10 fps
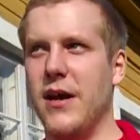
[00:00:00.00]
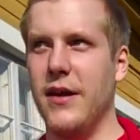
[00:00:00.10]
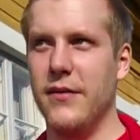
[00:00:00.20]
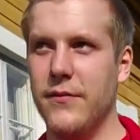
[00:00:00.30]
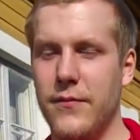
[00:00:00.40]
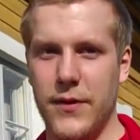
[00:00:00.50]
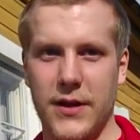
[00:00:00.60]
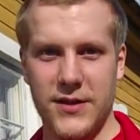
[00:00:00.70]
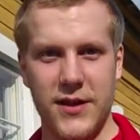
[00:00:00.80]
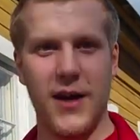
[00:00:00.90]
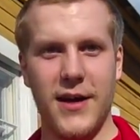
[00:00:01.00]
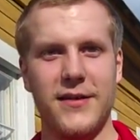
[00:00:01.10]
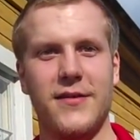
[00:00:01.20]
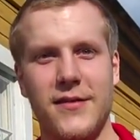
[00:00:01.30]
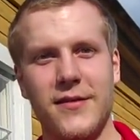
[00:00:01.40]
by Finnish
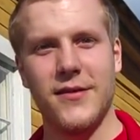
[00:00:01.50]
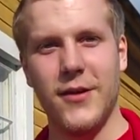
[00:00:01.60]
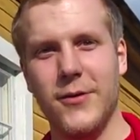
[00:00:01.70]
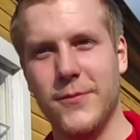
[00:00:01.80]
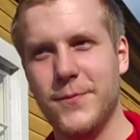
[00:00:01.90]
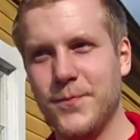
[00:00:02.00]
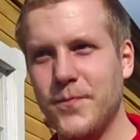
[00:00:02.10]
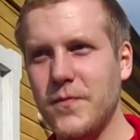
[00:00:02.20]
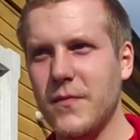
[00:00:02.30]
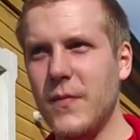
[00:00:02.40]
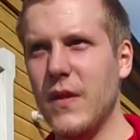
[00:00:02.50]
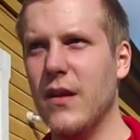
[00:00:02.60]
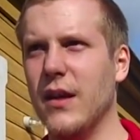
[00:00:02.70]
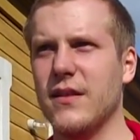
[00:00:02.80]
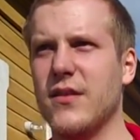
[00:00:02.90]
guys. So
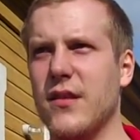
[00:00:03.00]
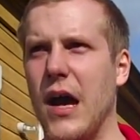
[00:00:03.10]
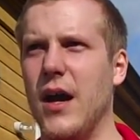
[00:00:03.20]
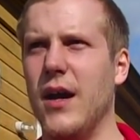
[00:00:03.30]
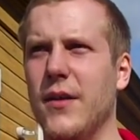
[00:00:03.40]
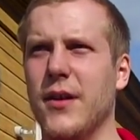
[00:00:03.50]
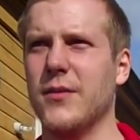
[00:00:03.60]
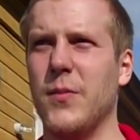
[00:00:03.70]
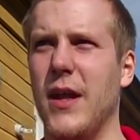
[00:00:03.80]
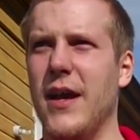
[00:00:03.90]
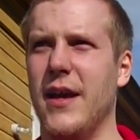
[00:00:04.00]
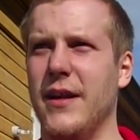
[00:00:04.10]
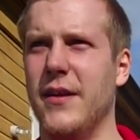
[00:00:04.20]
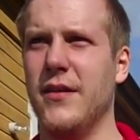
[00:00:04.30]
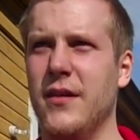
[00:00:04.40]
it's not
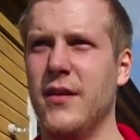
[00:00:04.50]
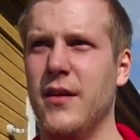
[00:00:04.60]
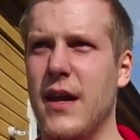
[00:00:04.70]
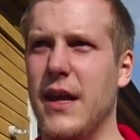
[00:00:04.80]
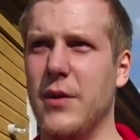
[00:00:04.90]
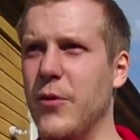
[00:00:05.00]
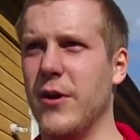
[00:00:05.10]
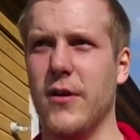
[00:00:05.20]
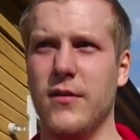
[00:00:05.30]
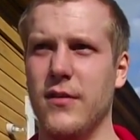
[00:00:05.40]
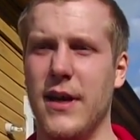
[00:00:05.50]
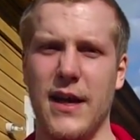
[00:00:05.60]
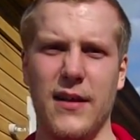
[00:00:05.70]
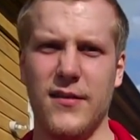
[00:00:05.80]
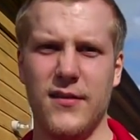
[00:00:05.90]
played anywhere
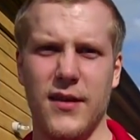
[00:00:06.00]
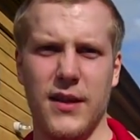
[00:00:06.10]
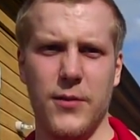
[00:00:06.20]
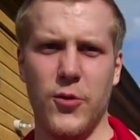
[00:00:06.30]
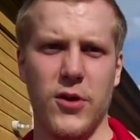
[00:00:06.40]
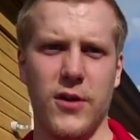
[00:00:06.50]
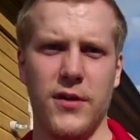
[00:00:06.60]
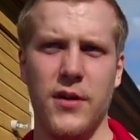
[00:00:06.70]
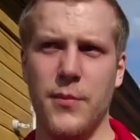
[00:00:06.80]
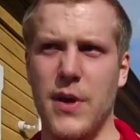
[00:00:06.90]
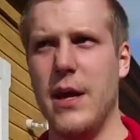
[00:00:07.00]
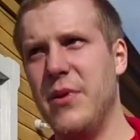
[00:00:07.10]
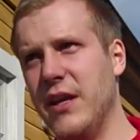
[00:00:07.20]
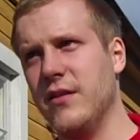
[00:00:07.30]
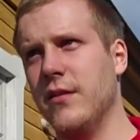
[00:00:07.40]
else in the world.
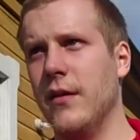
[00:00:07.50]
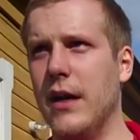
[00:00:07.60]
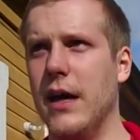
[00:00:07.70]
Maybe in...